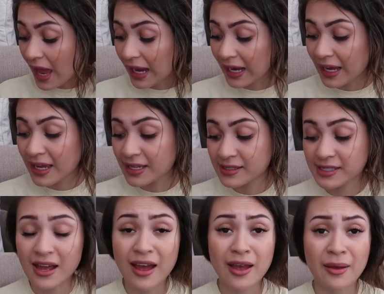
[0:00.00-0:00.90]

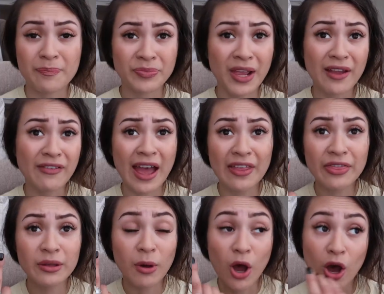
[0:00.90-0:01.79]
And I've
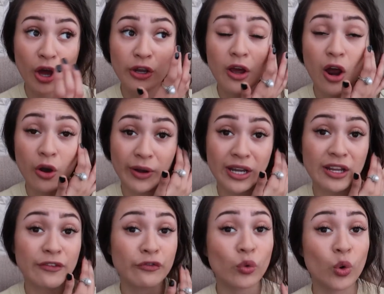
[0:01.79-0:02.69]
had them on
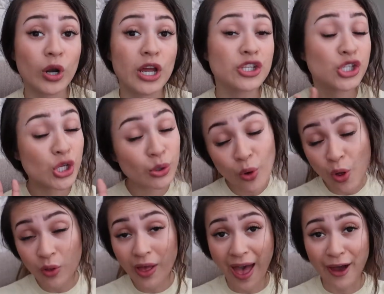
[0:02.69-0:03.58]
already for 2
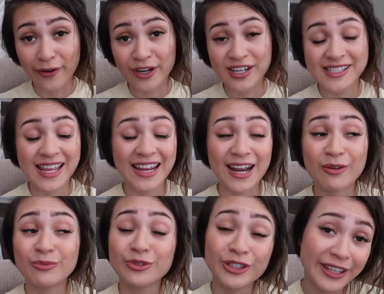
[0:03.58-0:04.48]
whole hours, and
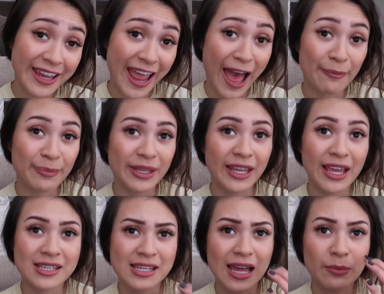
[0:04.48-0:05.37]
I'm really happy,
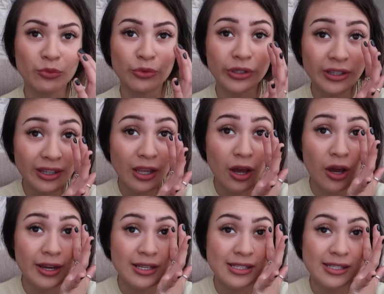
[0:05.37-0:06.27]
and I'm really
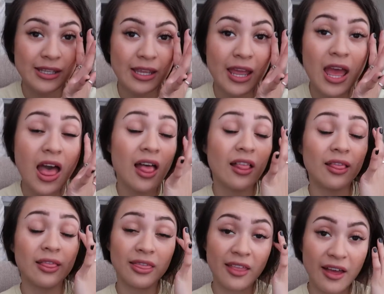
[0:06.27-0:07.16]
honestly
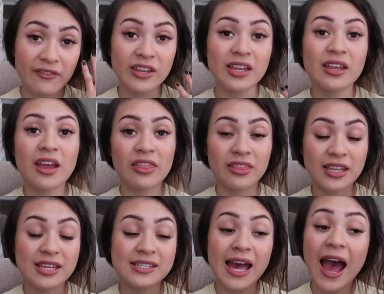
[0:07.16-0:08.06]
loving
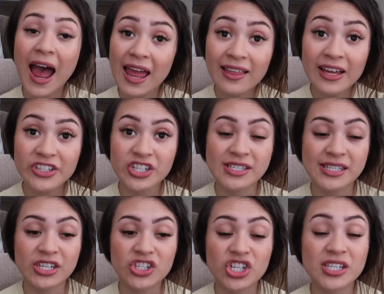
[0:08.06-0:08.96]
these eyelash
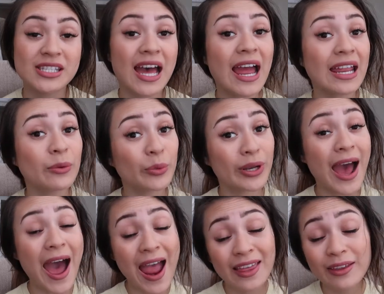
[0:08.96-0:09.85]
extensions. I would
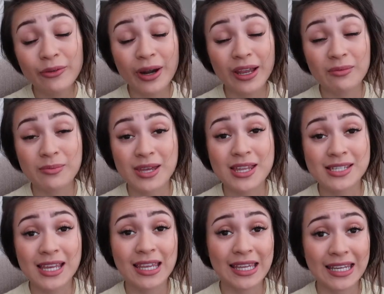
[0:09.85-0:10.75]
highly
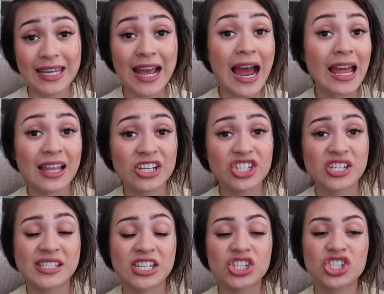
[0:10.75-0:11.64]
recommend getting eyelash
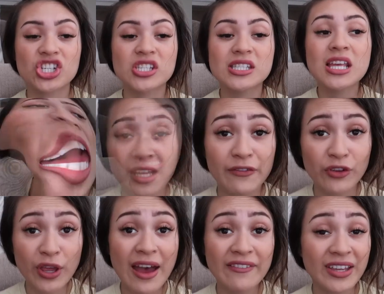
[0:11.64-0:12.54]
extensions. If
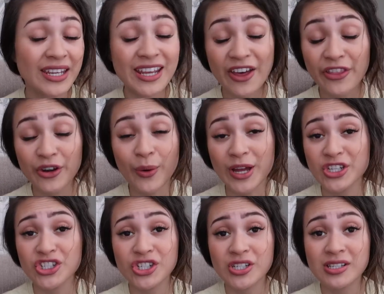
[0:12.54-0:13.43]
you have any other
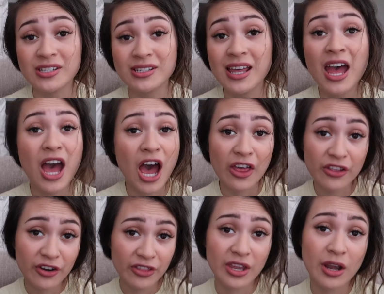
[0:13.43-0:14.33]
questions
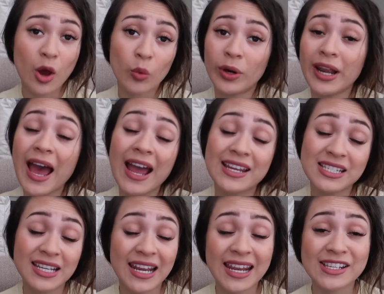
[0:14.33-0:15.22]
other than what I
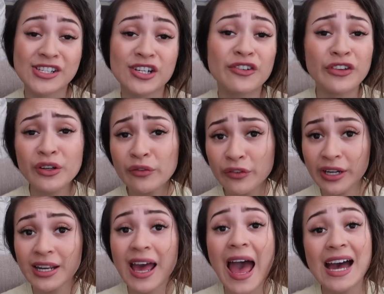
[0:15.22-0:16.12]
did answer, feel
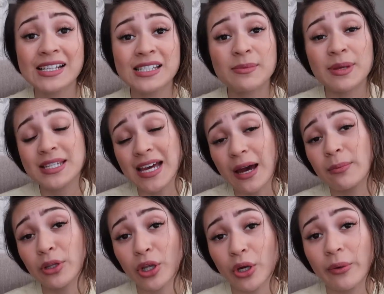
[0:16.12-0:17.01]
free to ask me
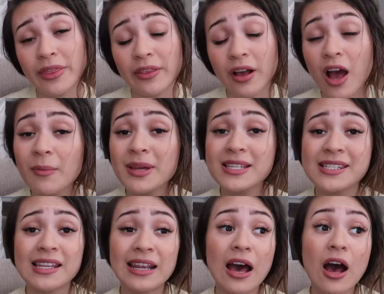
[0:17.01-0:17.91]
down below in the
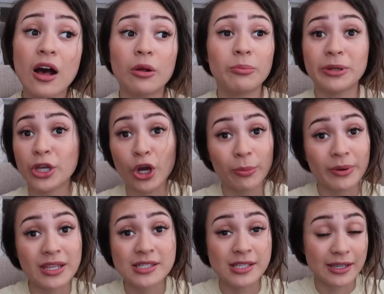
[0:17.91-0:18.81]
comments, and I'll be
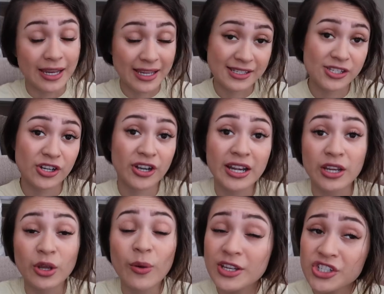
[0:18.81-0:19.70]
open to answer
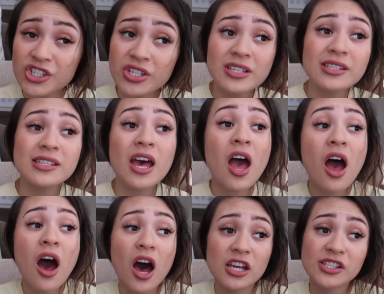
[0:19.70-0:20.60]
any questions.
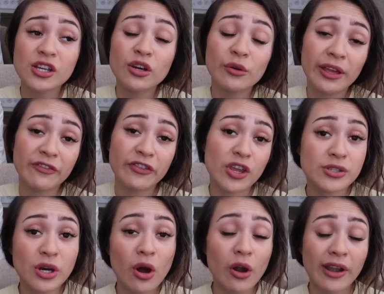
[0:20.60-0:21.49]
Also, if you
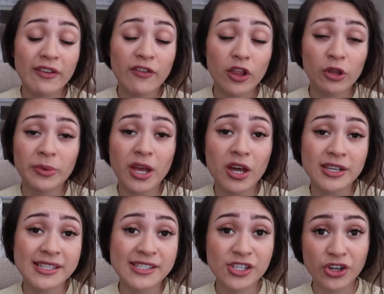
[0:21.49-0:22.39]
don't already follow me
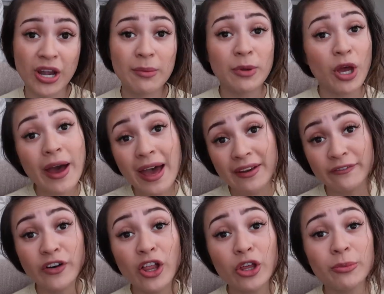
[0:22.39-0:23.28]
on Instagram, go ahead
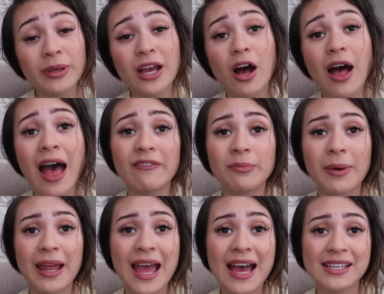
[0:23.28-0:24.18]
and follow me. I'll have
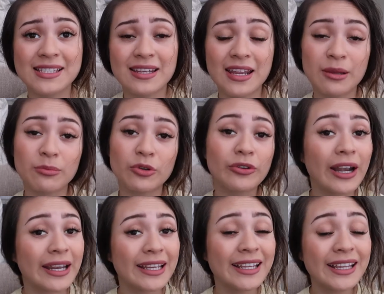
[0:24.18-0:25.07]
my ad name
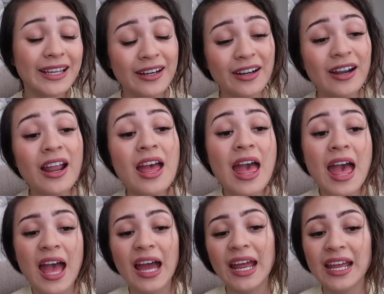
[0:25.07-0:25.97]
right here,
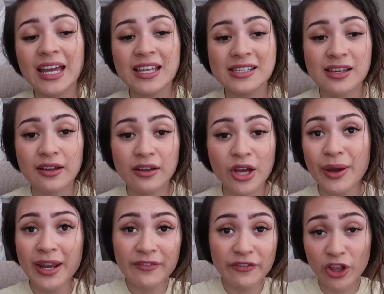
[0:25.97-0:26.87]
and go
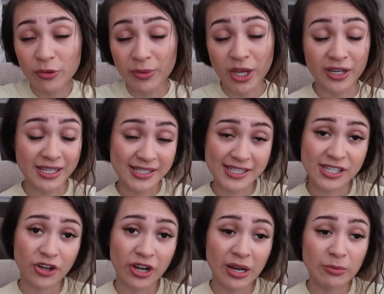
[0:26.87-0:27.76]
ahead and follow me on
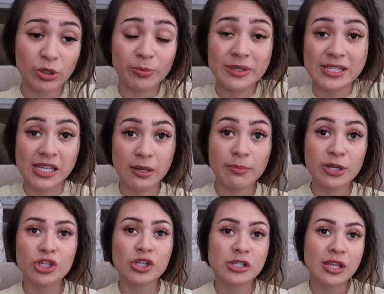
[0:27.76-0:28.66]
Instagram. You'll be seeing
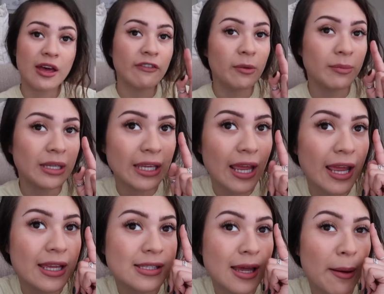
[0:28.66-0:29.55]
pictures of me
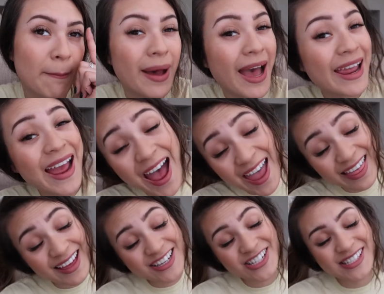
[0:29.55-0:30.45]
and my
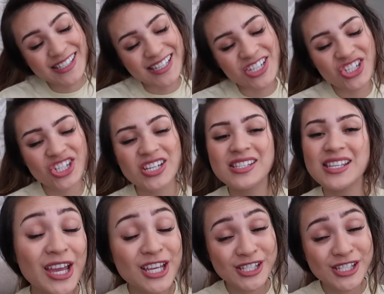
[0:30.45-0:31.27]
eyelash extensions.